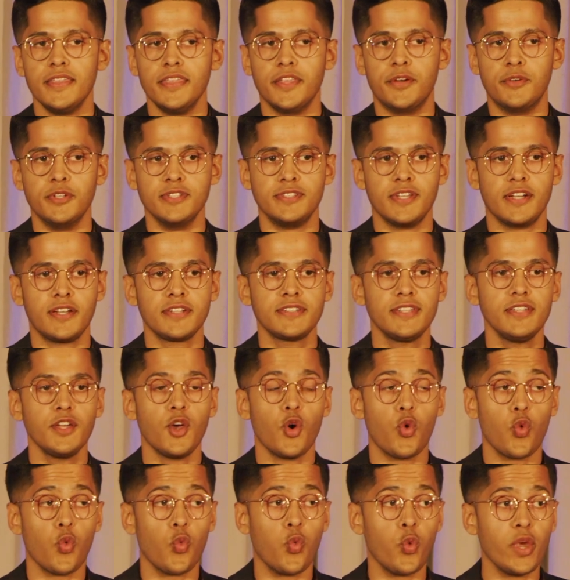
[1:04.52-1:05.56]
The result,
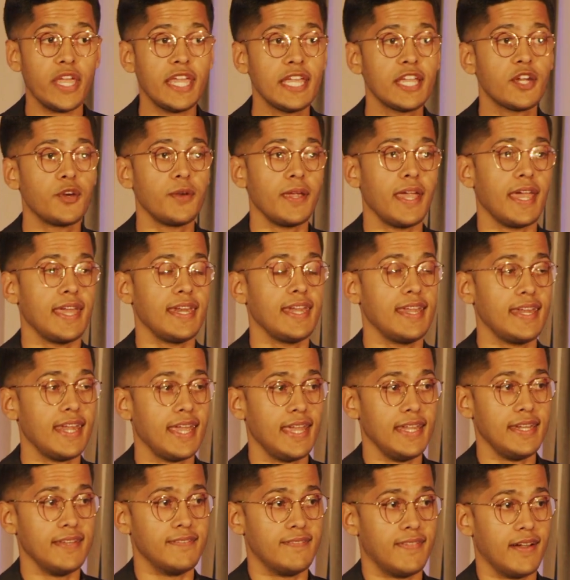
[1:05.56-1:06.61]
we created
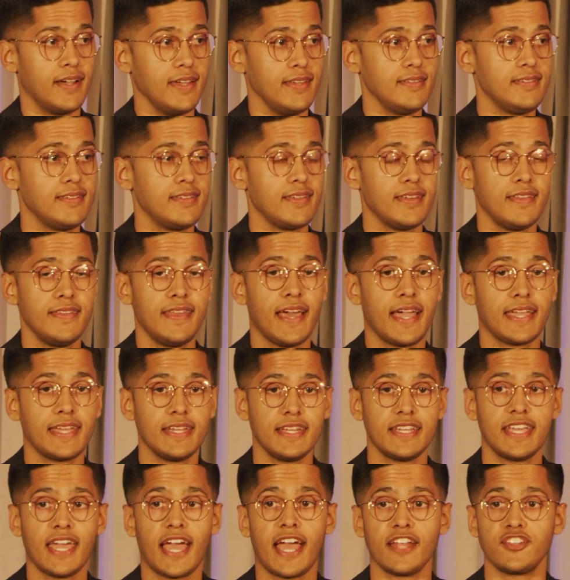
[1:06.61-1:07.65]
a device that
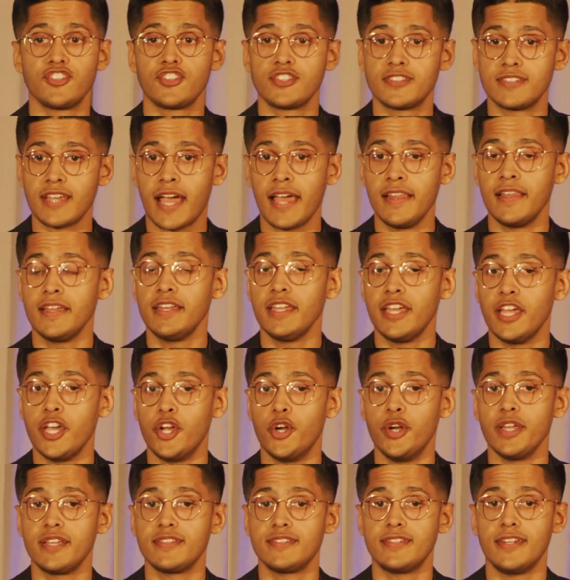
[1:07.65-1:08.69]
can catch silent
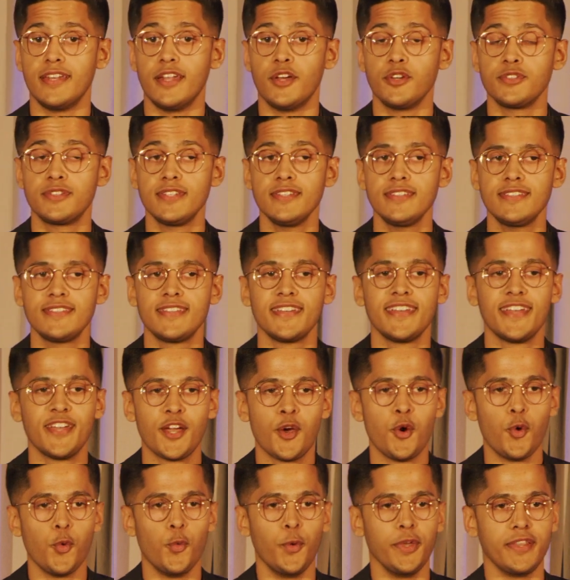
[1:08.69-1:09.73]
aortic stenosis
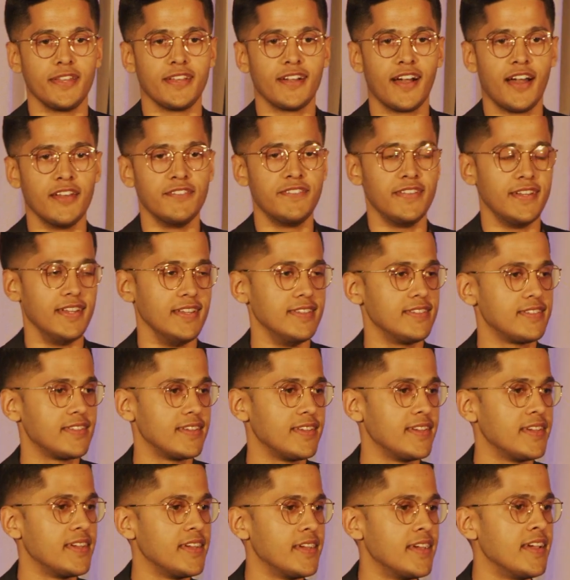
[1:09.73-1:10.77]
with confidence.
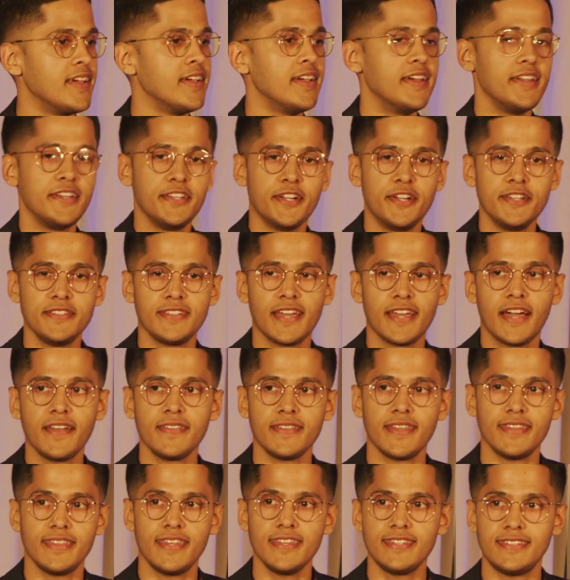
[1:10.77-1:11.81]
Turns
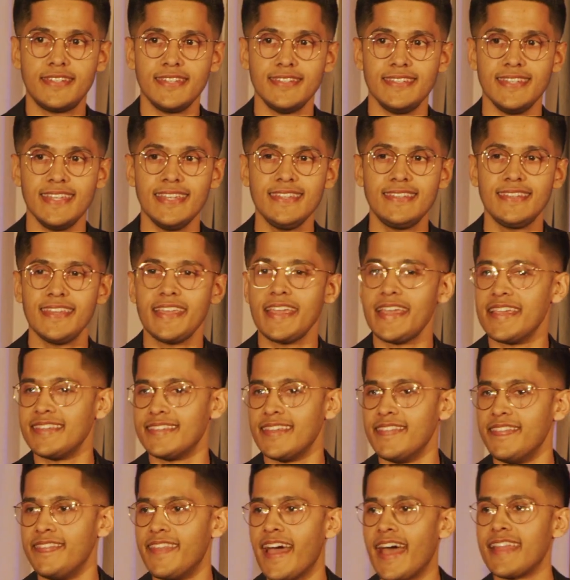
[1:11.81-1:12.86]
out that this disease
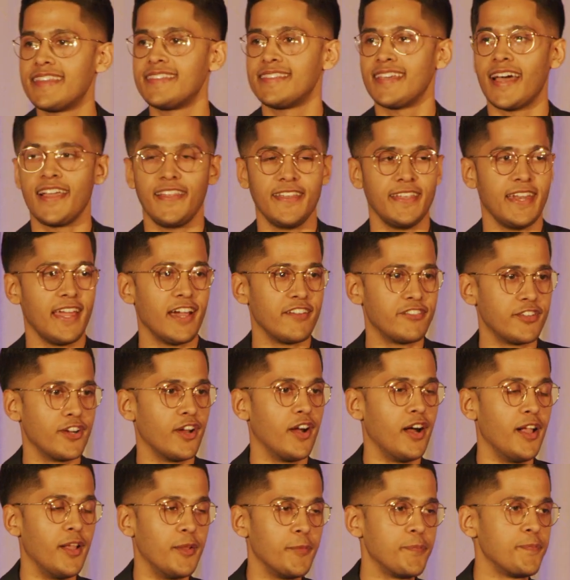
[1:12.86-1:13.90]
isn't that silent after
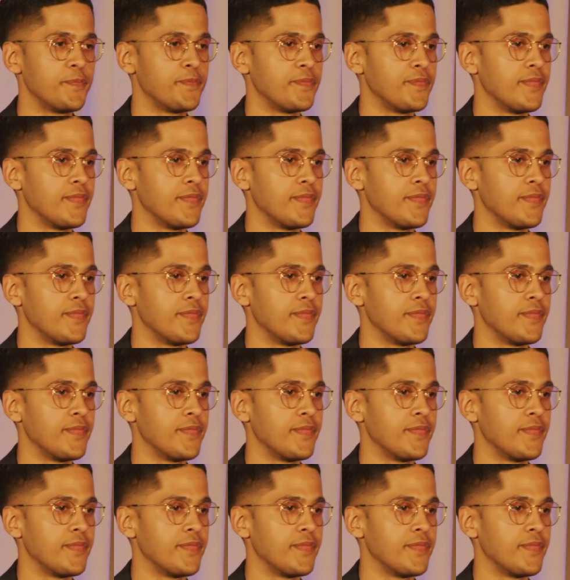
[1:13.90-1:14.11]
all.